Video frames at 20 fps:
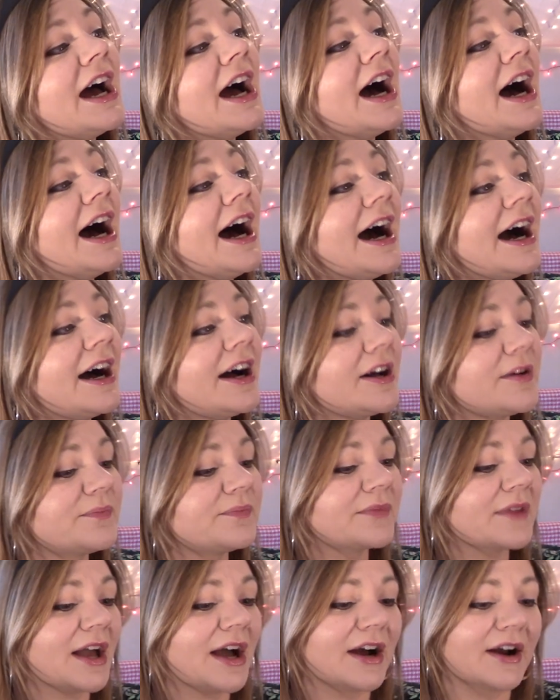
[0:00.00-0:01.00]

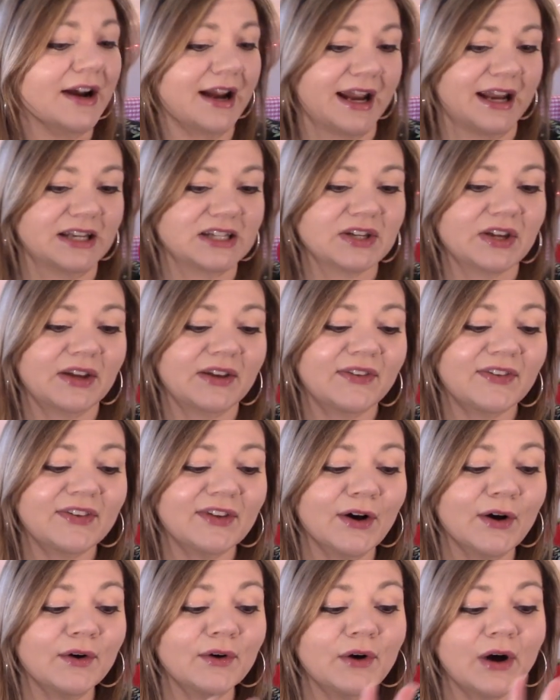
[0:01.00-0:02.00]
All right.
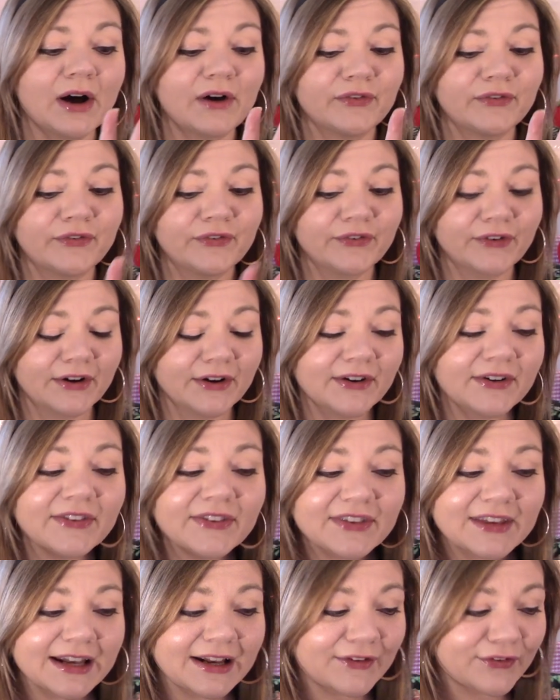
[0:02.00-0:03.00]
So first
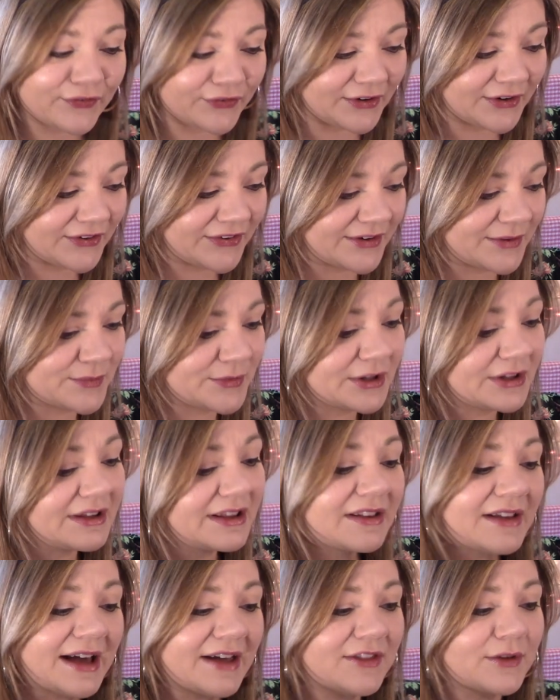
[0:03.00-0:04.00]
things first, I'm really
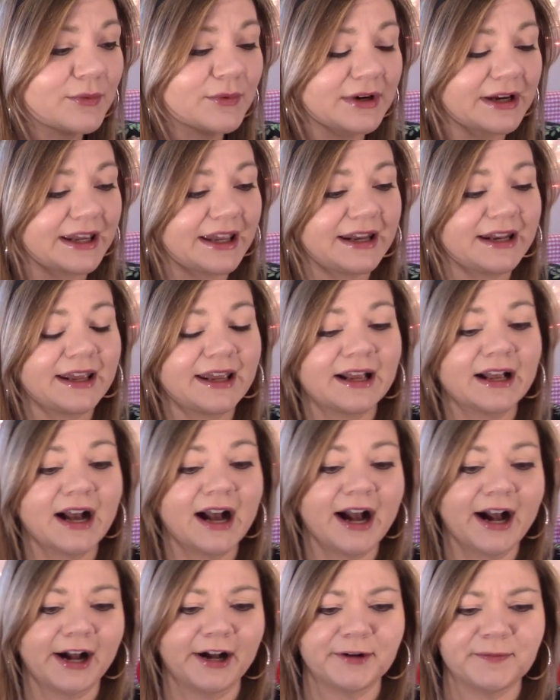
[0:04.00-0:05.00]
glad that we're getting
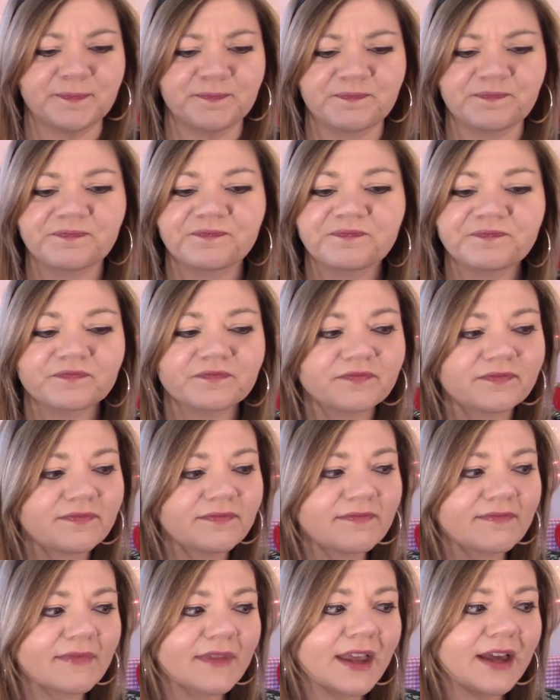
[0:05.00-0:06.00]
some
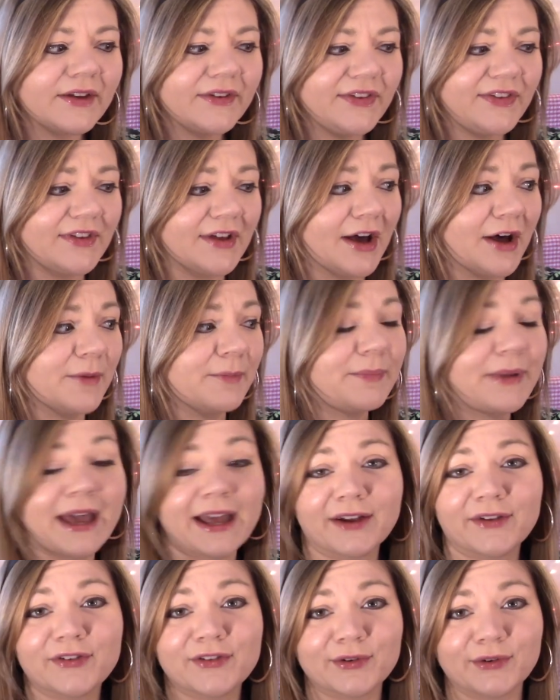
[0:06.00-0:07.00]

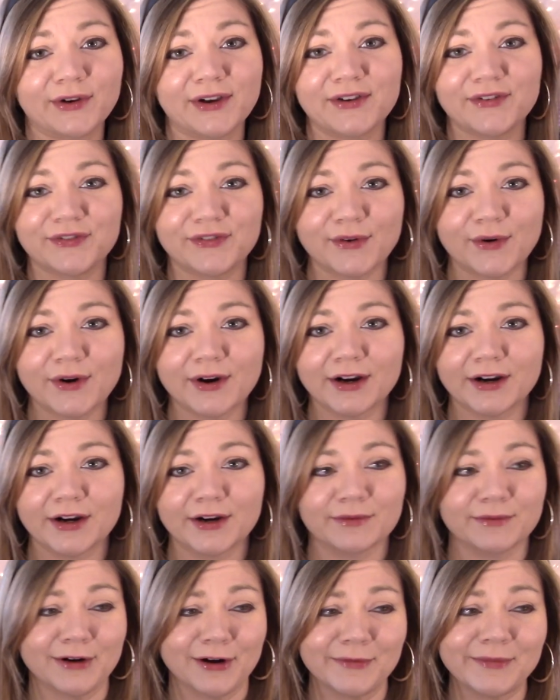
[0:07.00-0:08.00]
backstory for
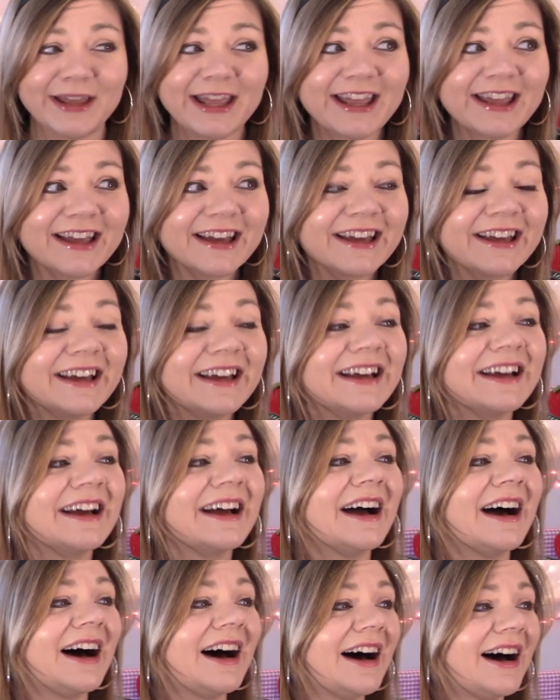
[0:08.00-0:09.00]
Hiromi.
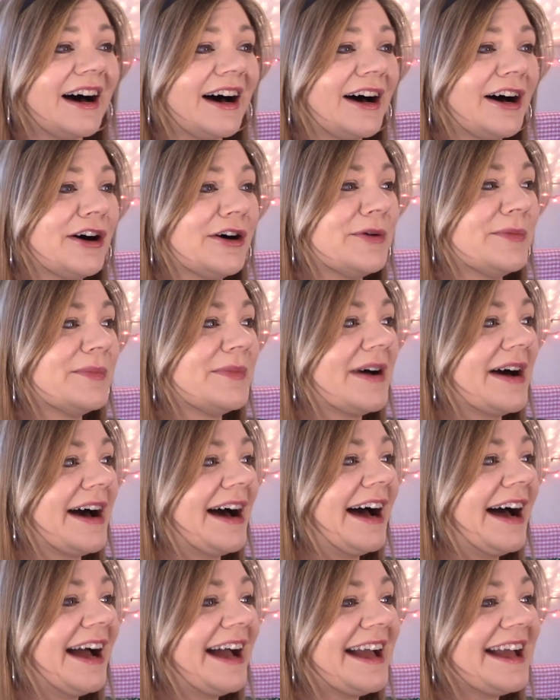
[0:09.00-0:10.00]

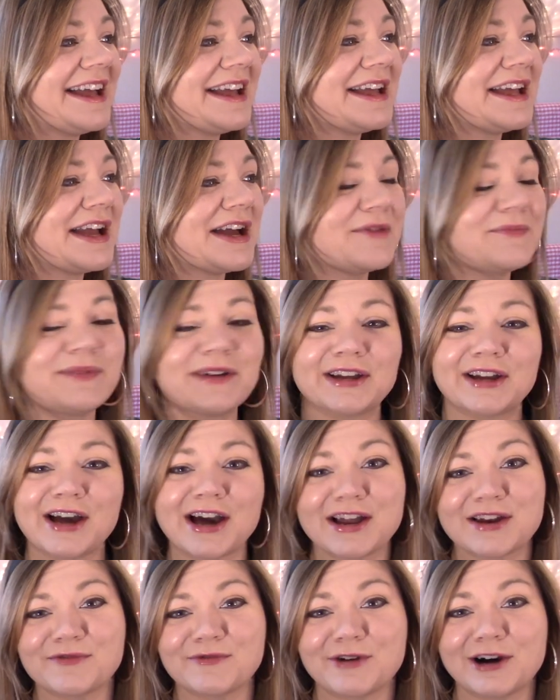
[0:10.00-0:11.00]
I have been
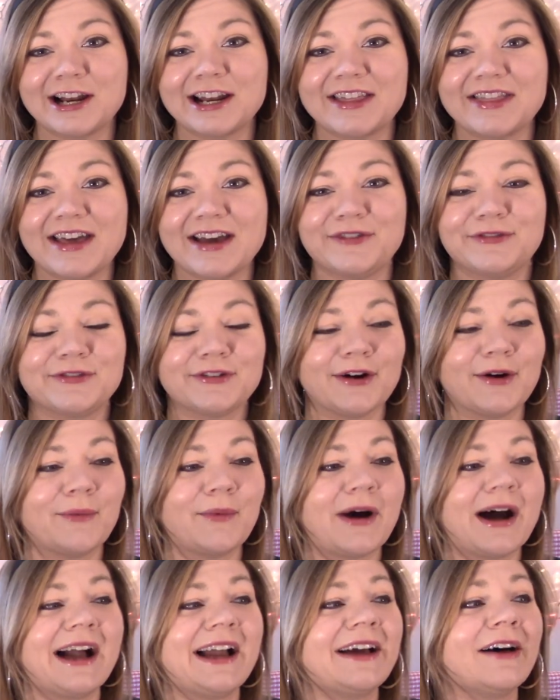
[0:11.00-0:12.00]
kind of wanting that for a
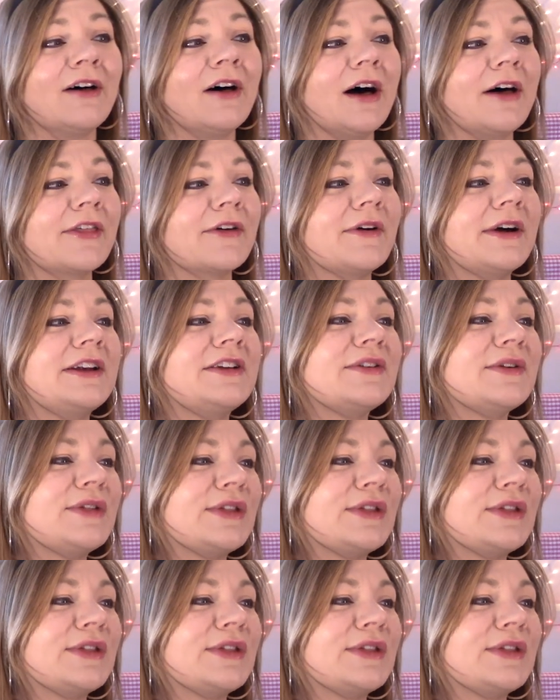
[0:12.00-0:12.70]
while, although I do